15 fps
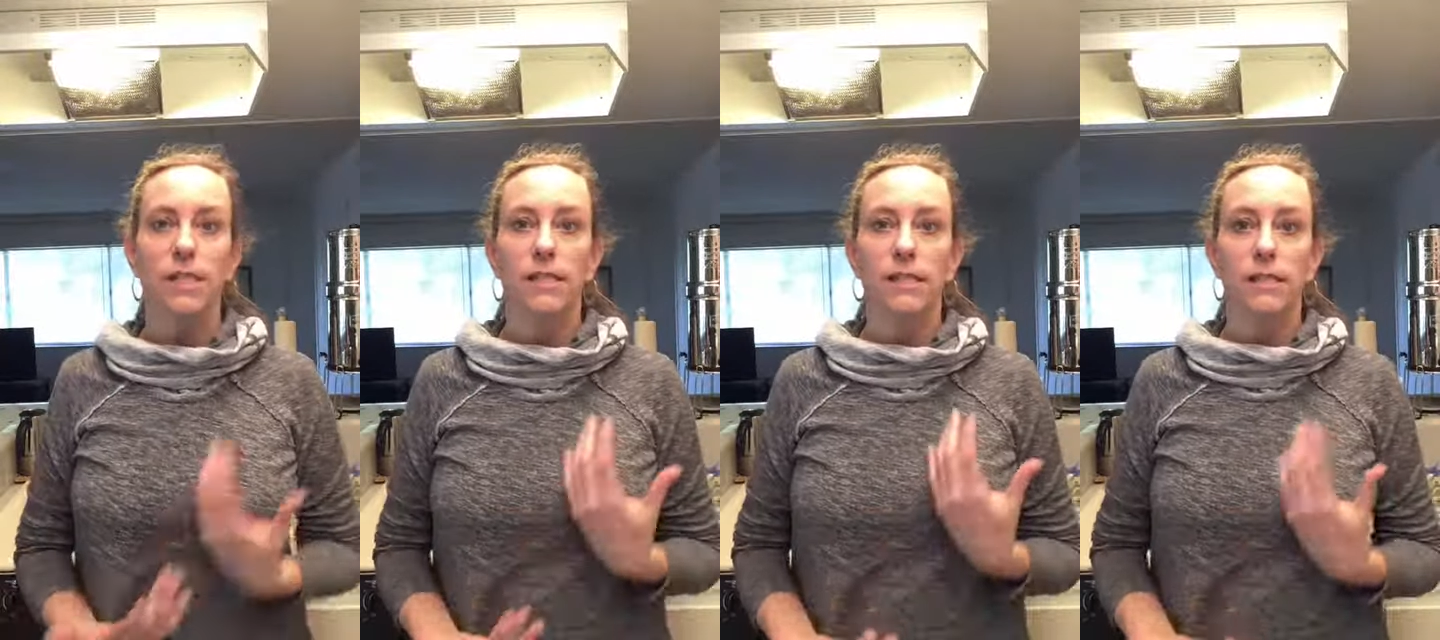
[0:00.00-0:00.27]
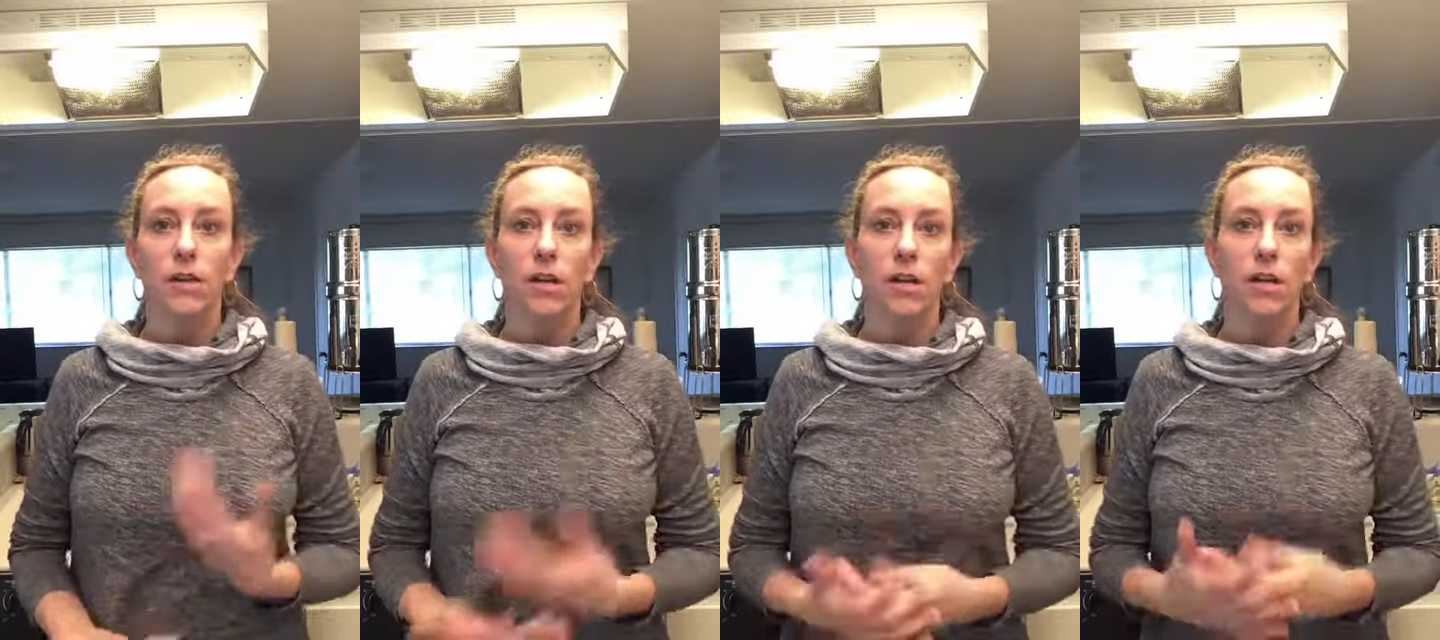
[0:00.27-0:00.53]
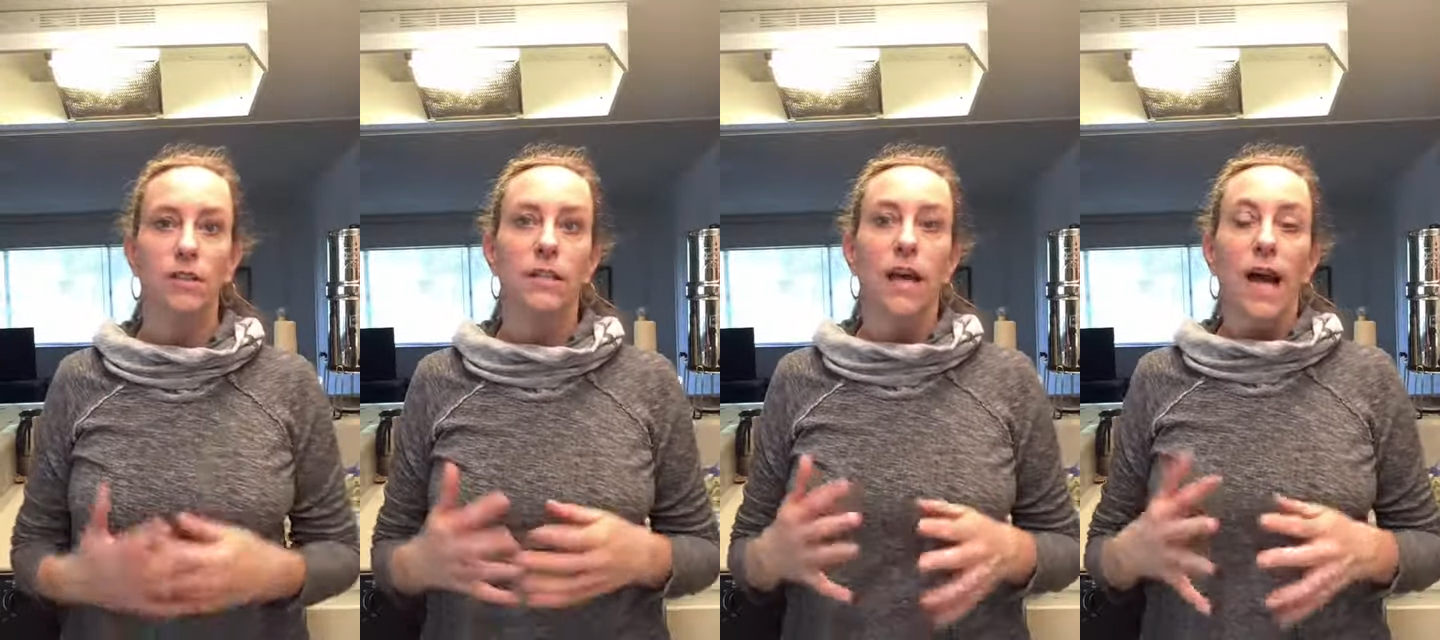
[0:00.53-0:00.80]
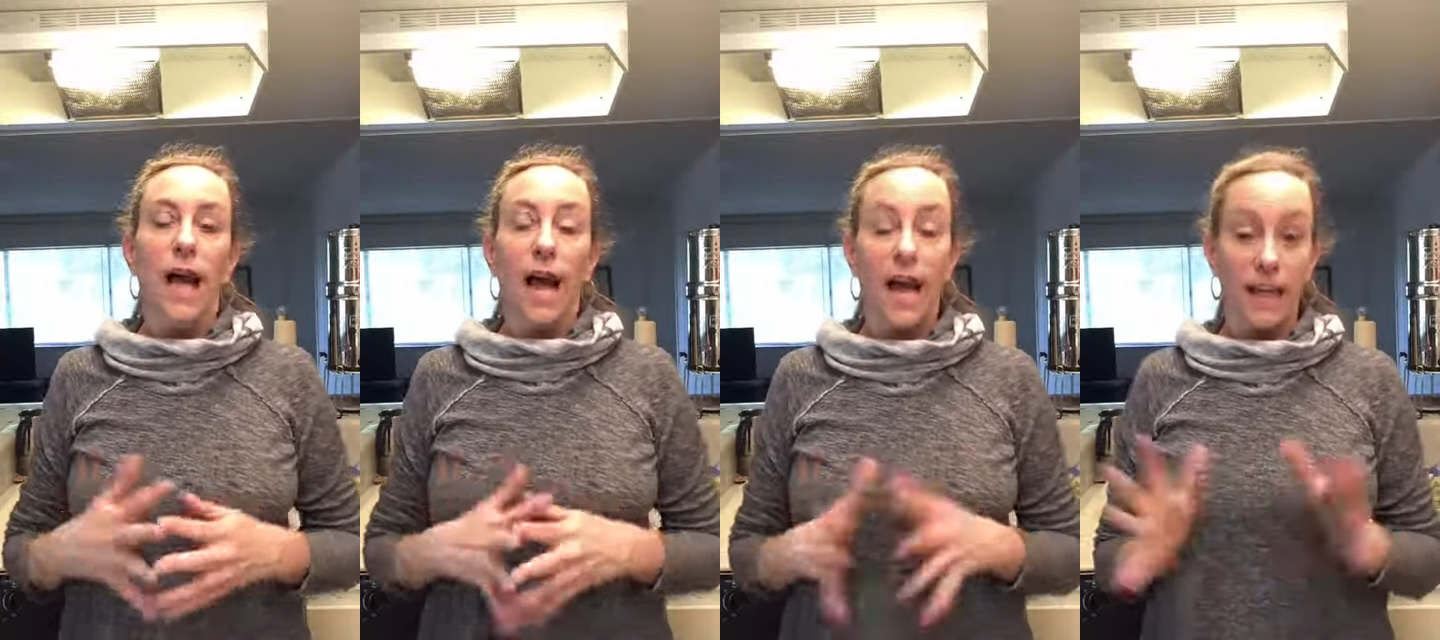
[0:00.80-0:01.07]
It's called
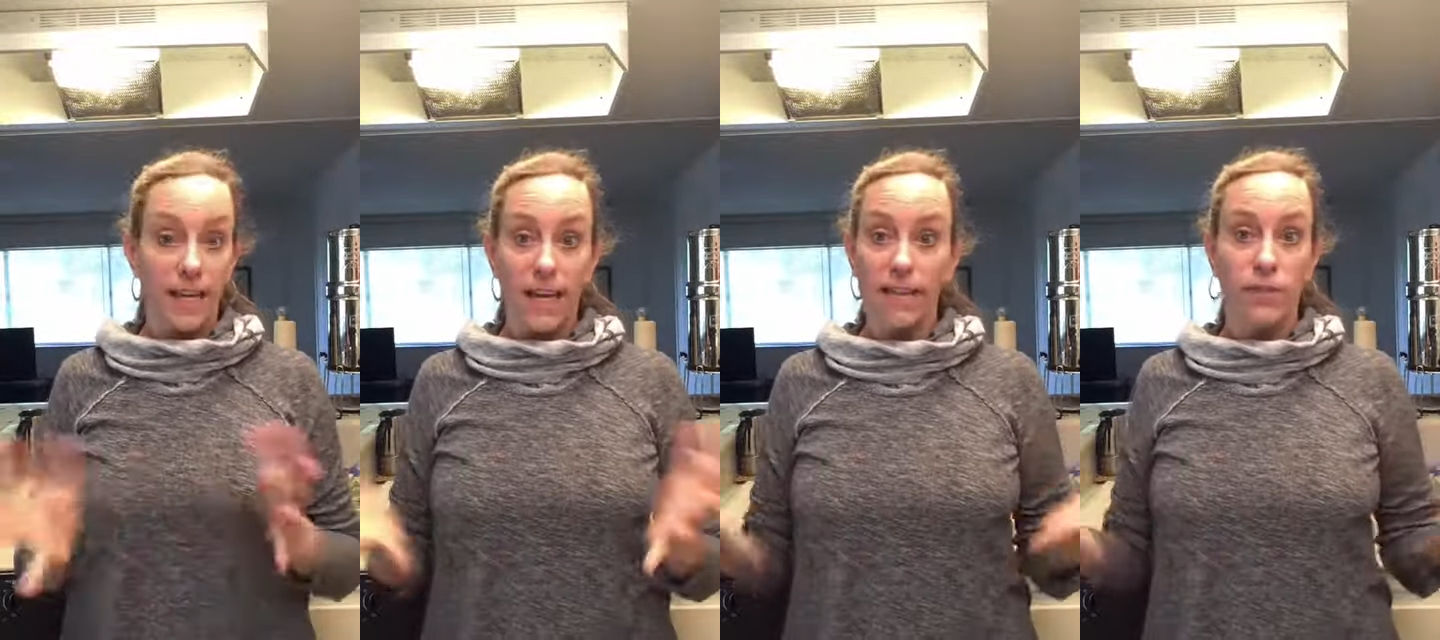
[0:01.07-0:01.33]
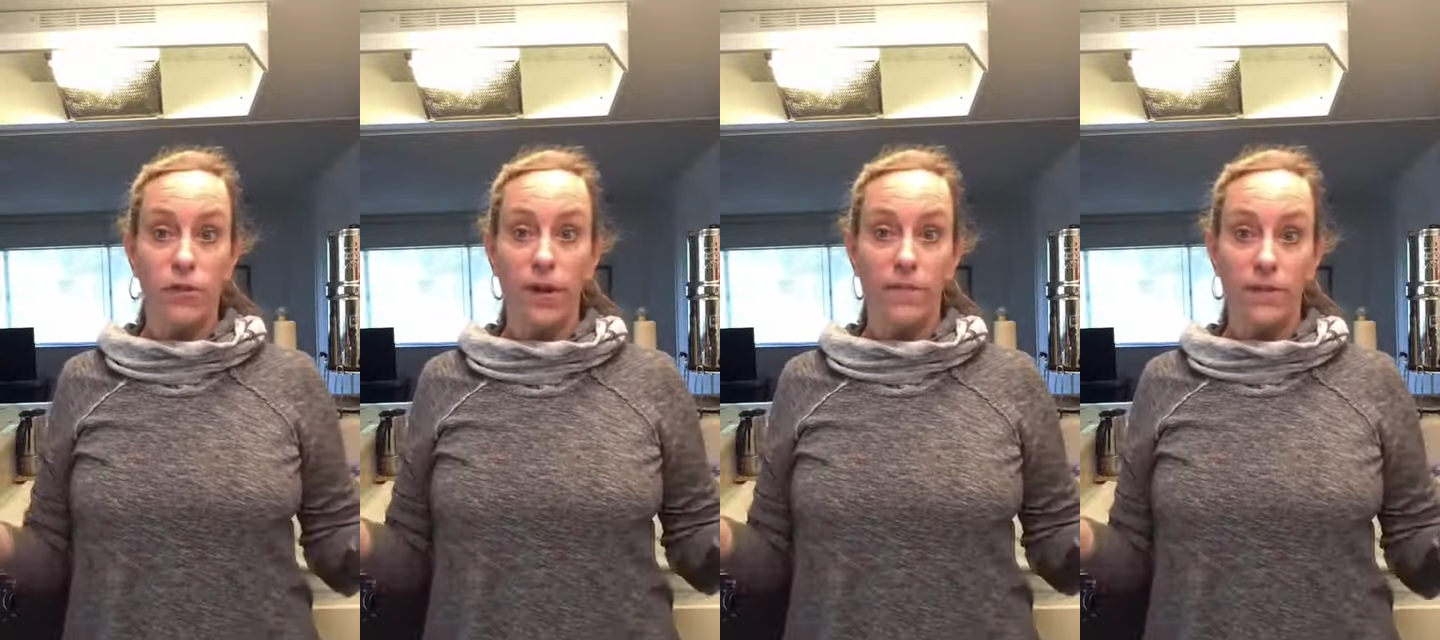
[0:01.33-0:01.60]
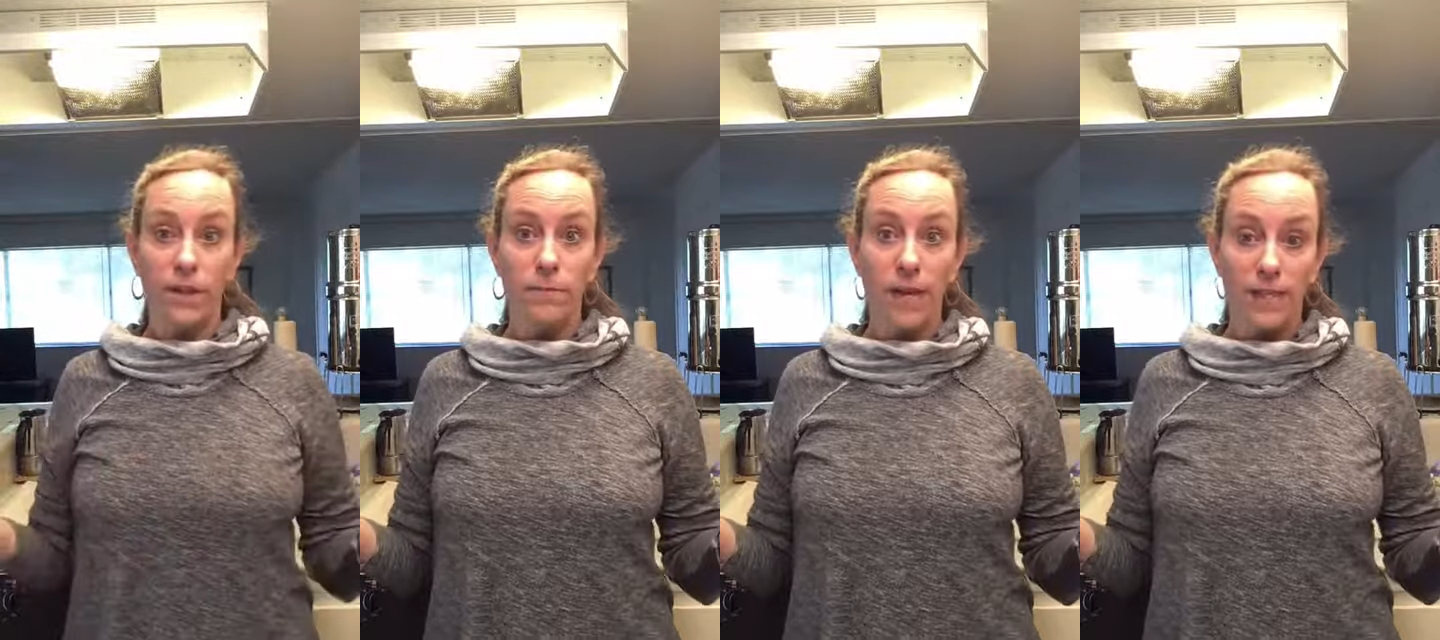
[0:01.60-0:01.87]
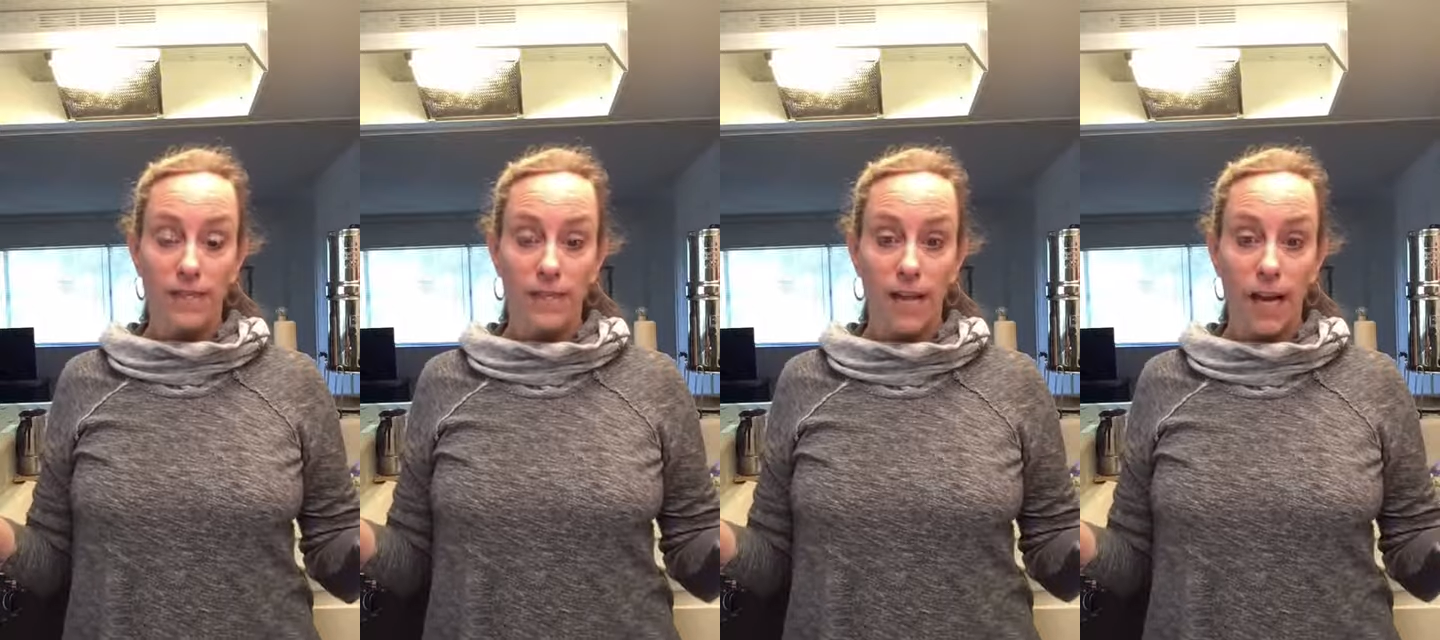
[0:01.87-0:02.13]
How the Heck Do I Feed
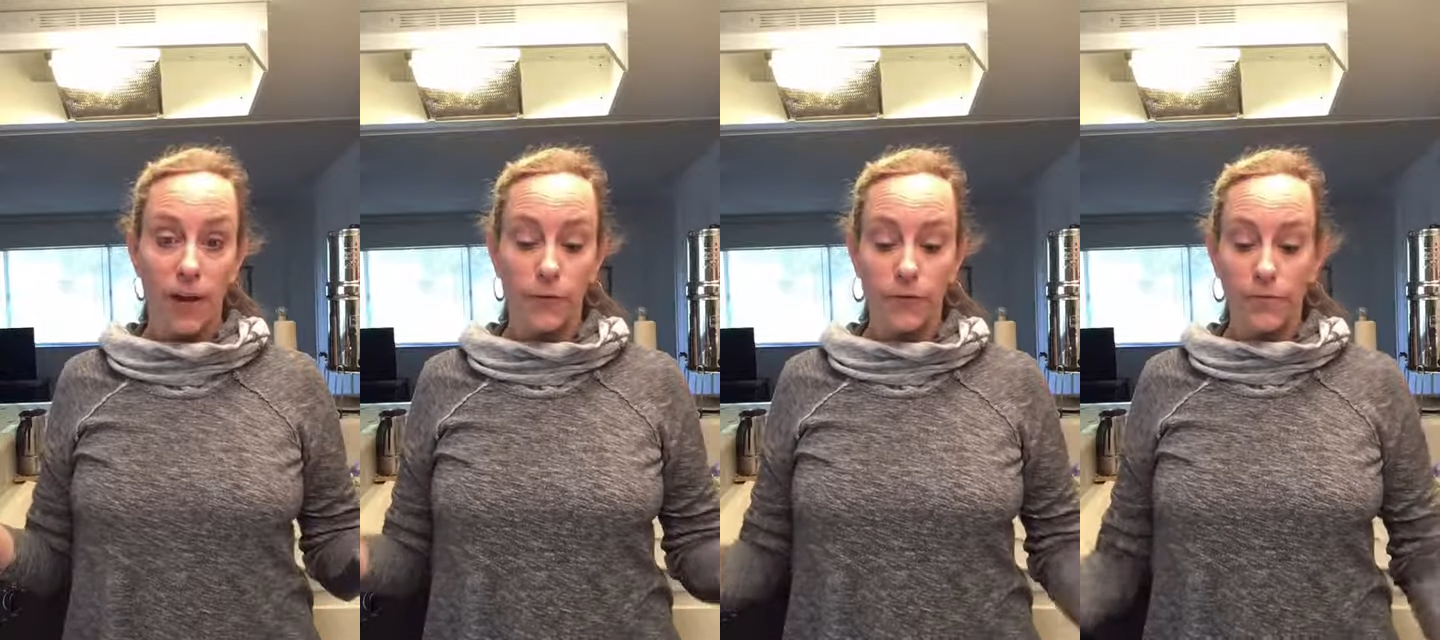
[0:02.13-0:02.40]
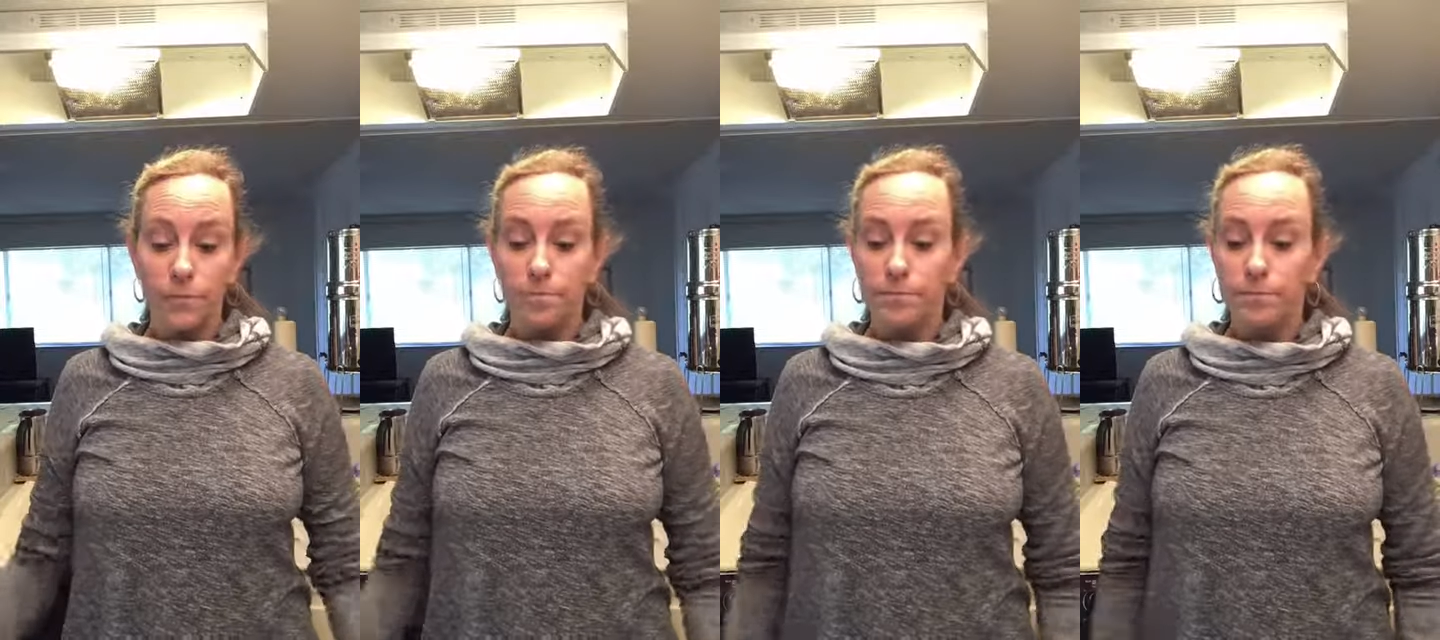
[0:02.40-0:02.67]
Myself?